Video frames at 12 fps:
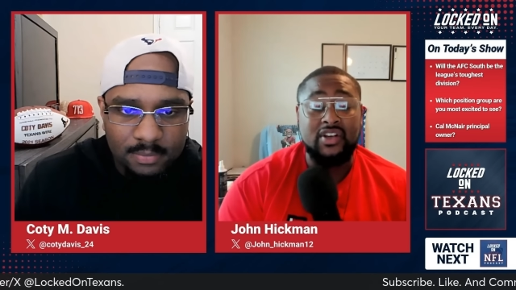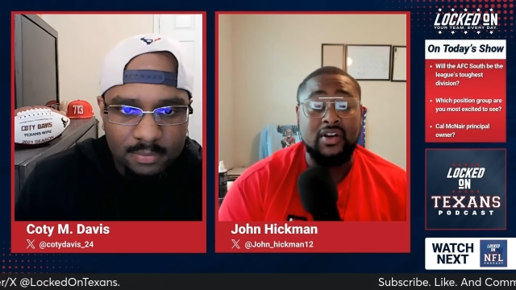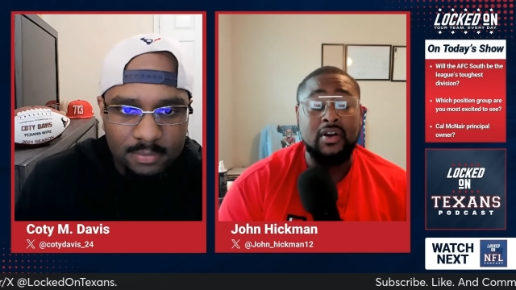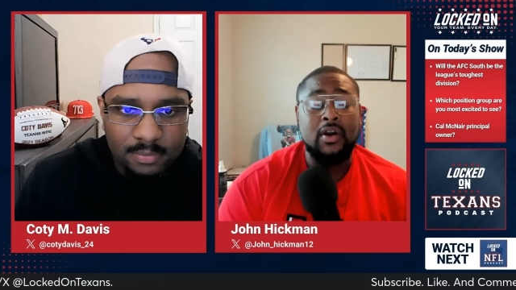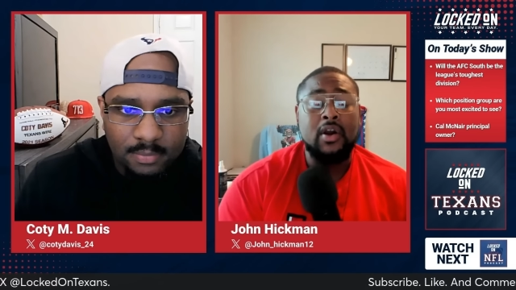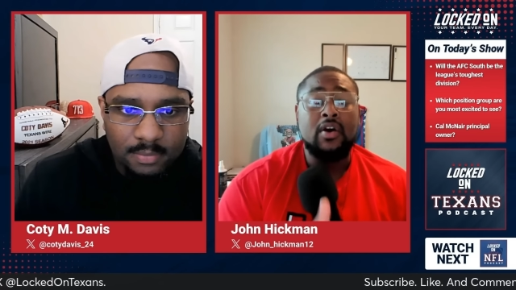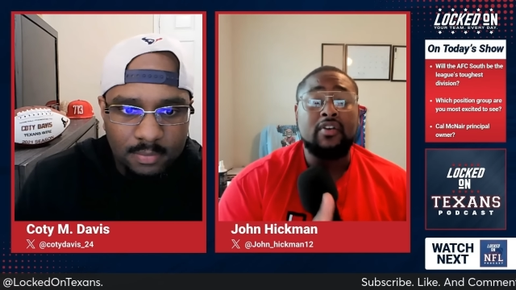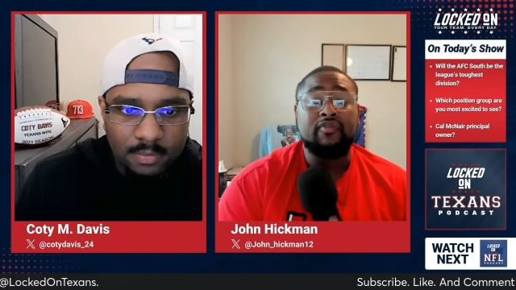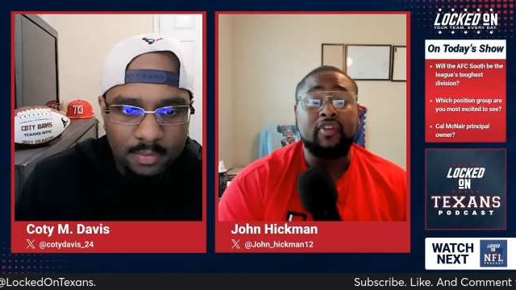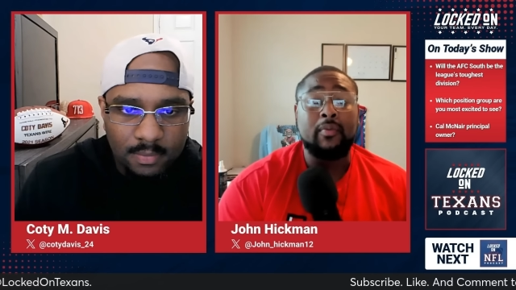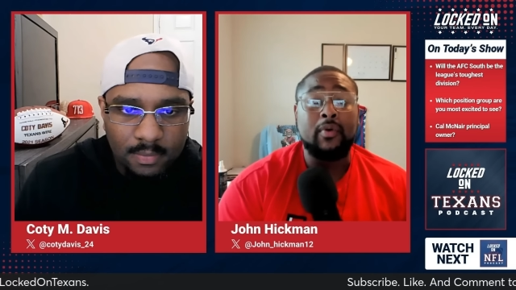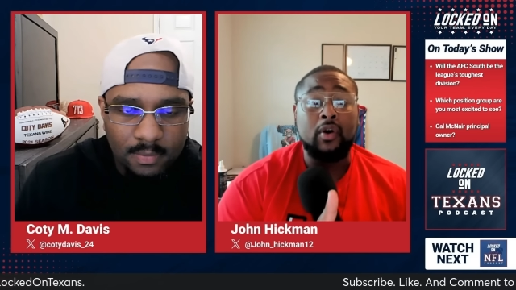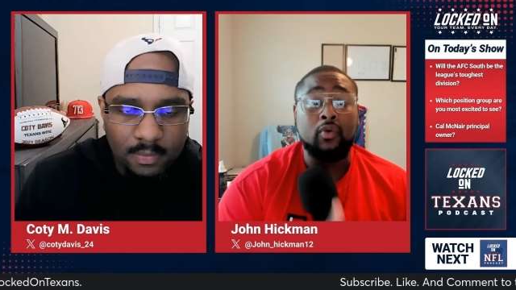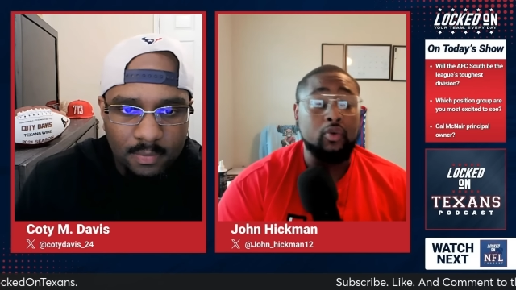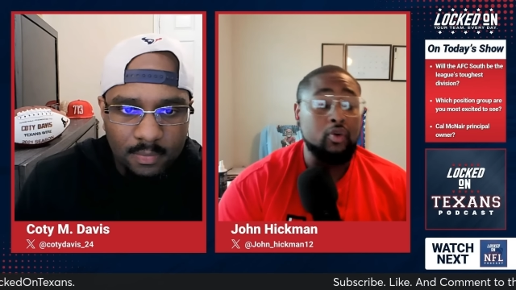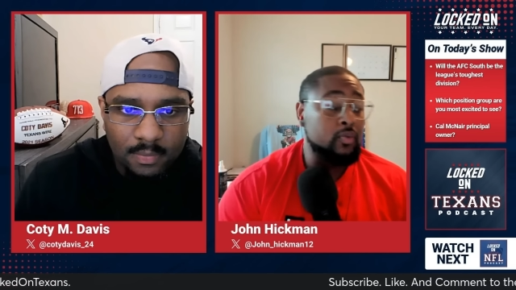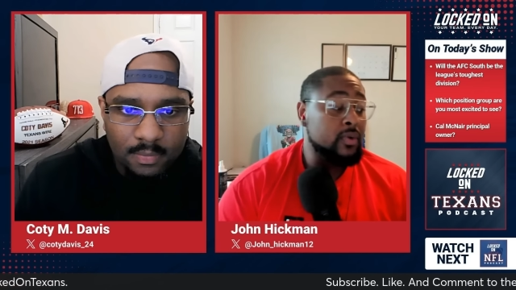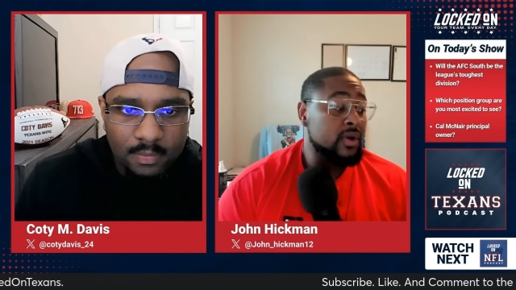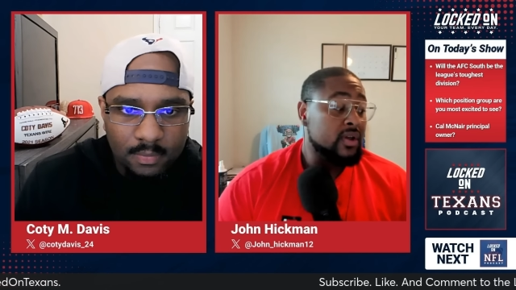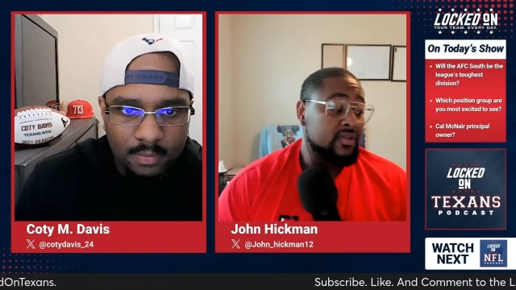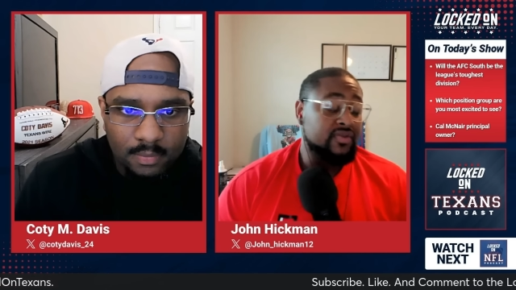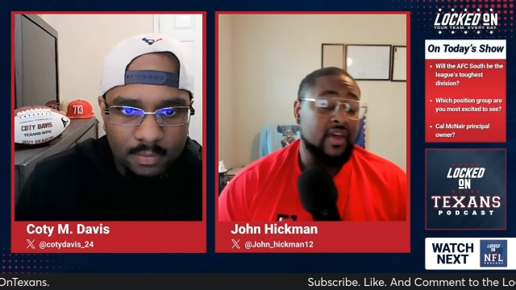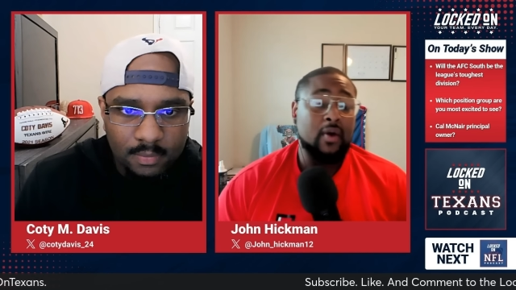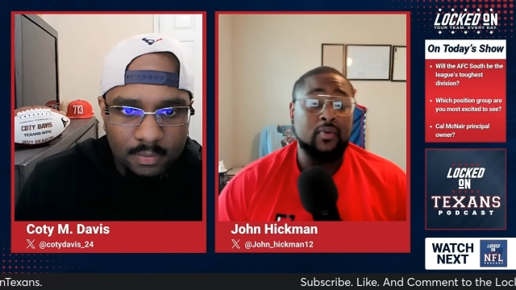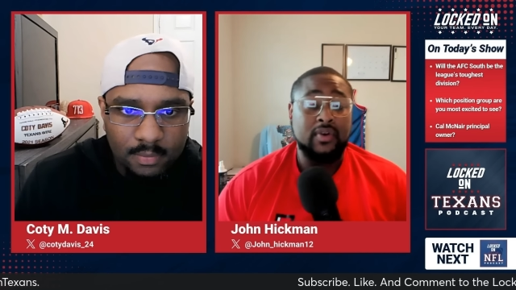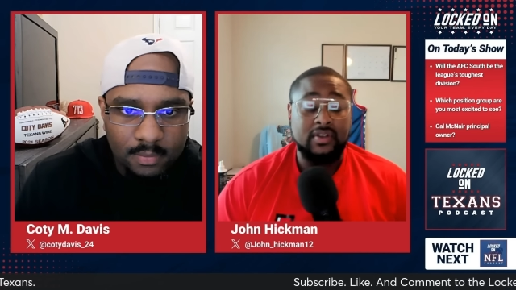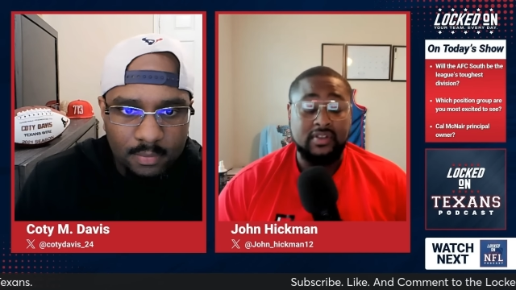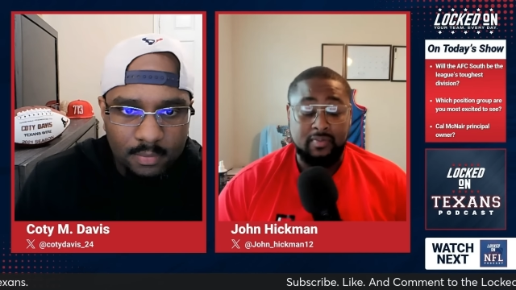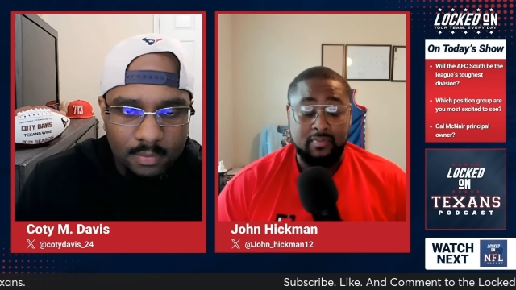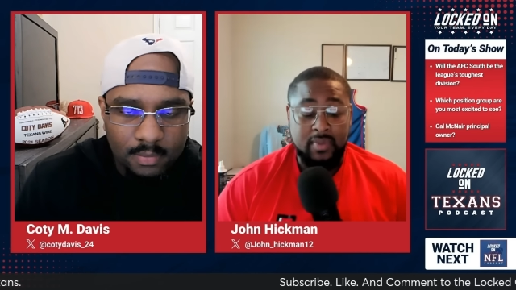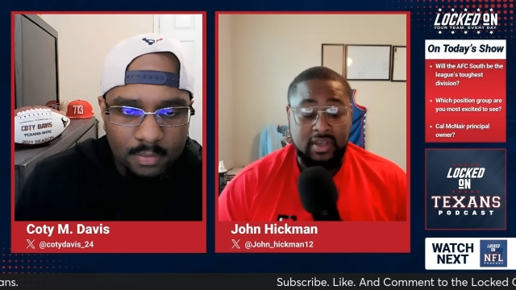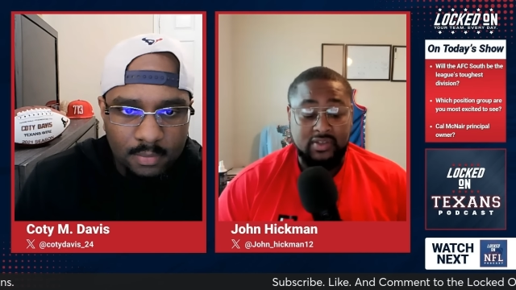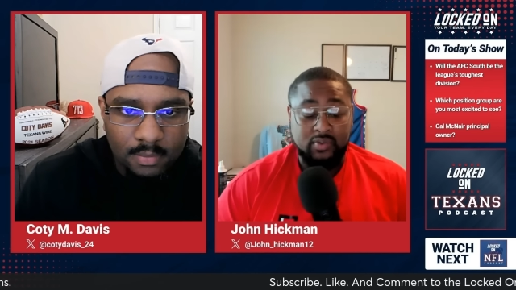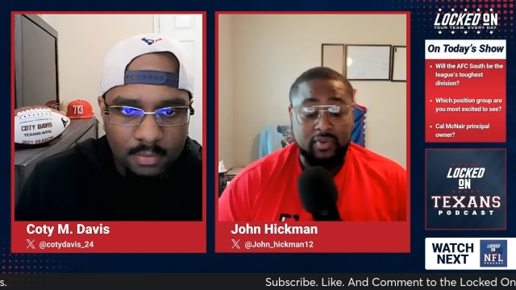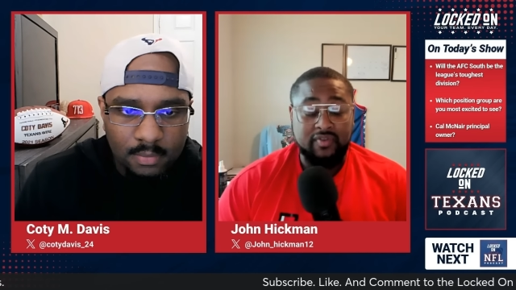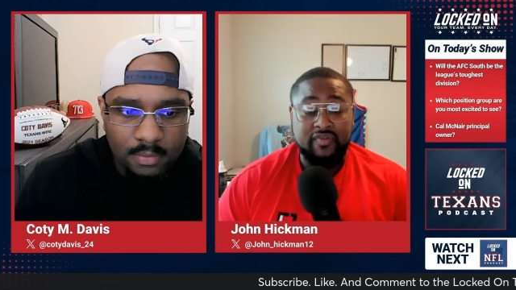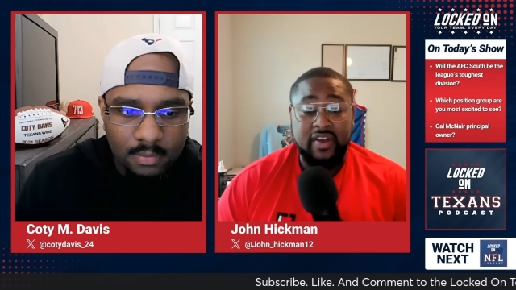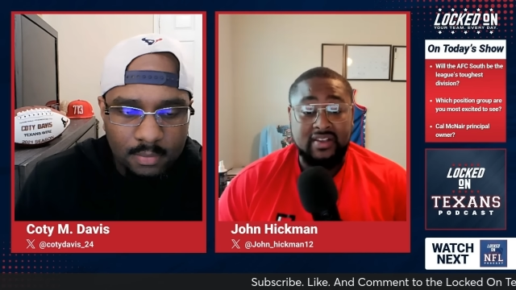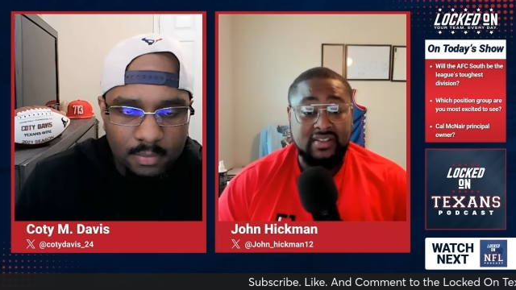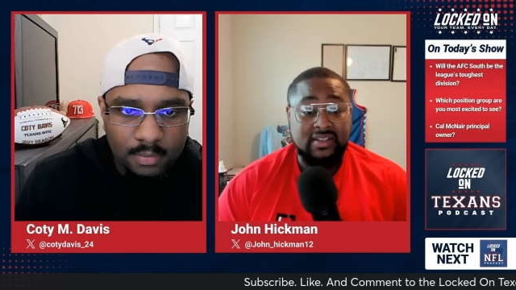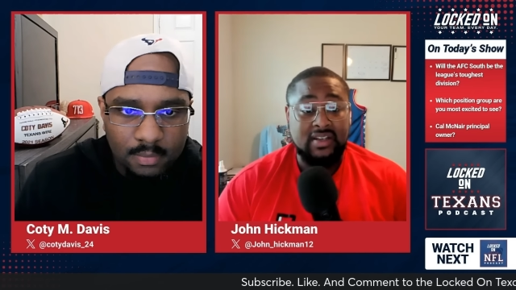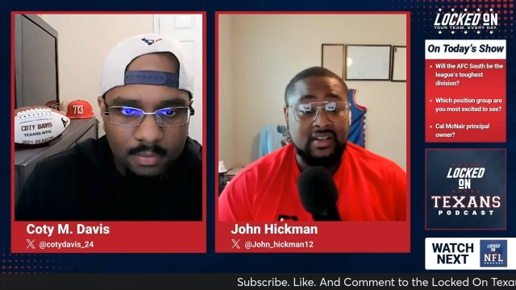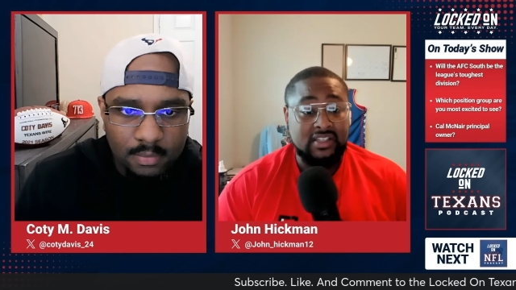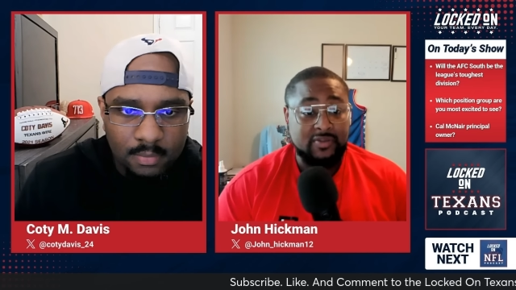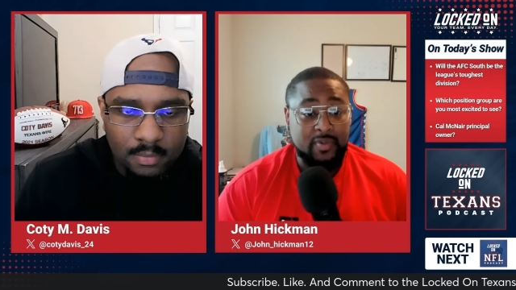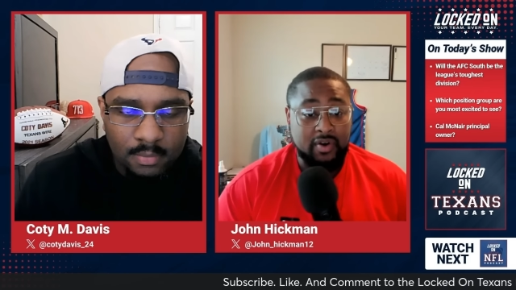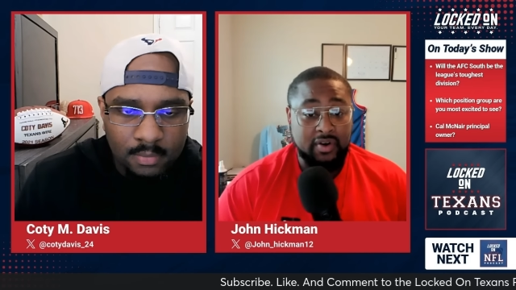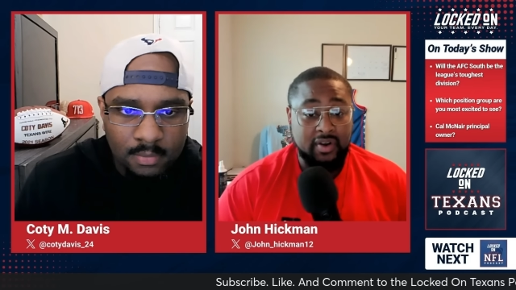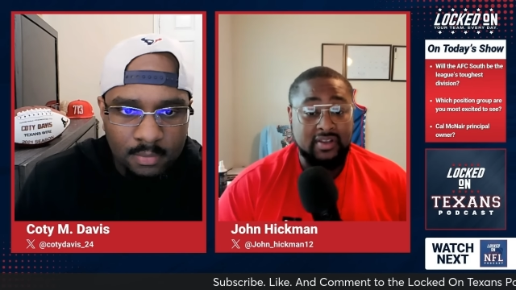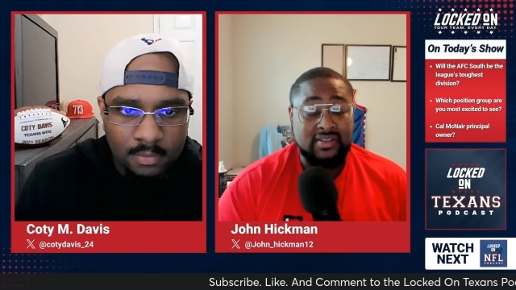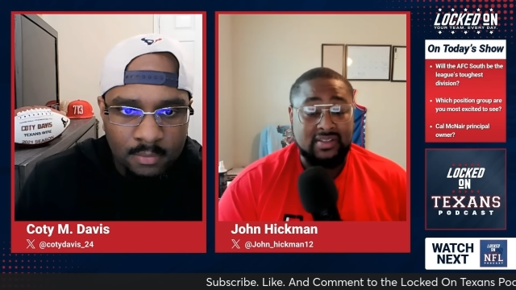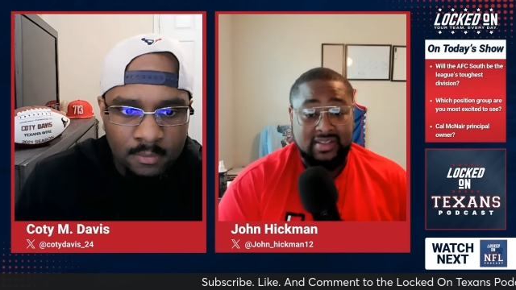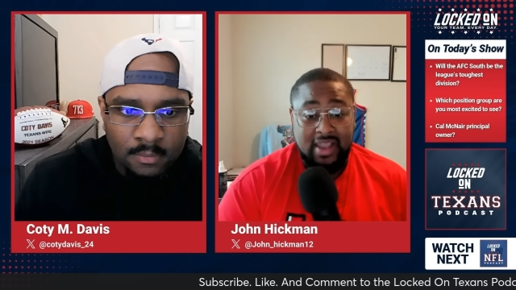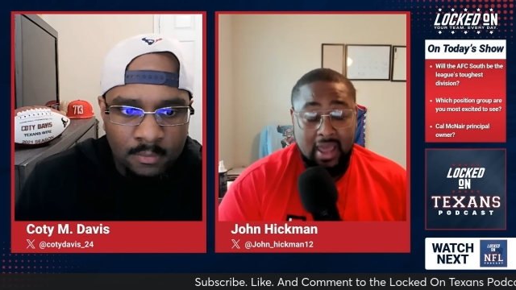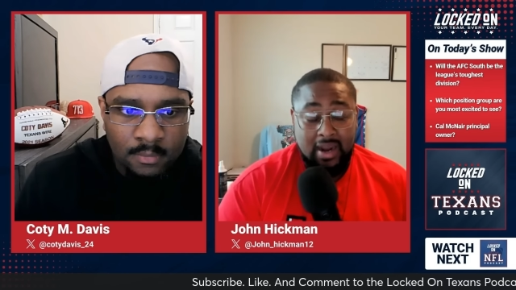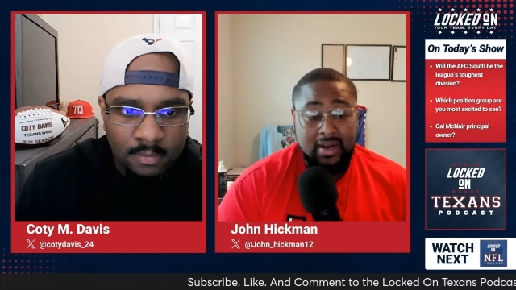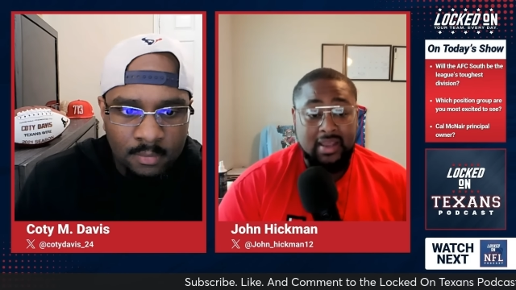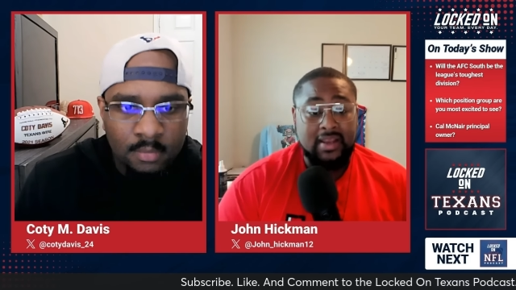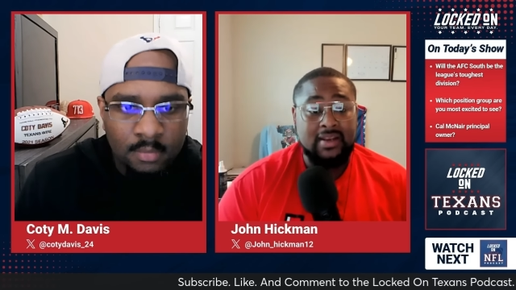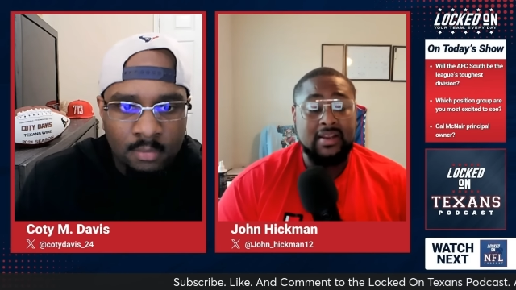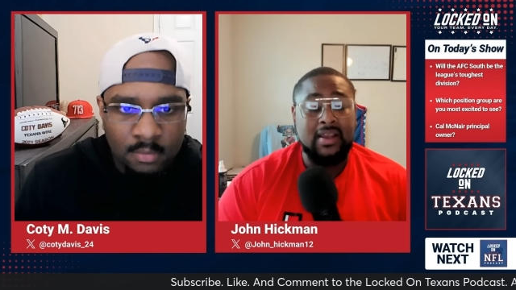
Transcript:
Speaker 1: year from a group that was mixed with vets and inexperienced talent and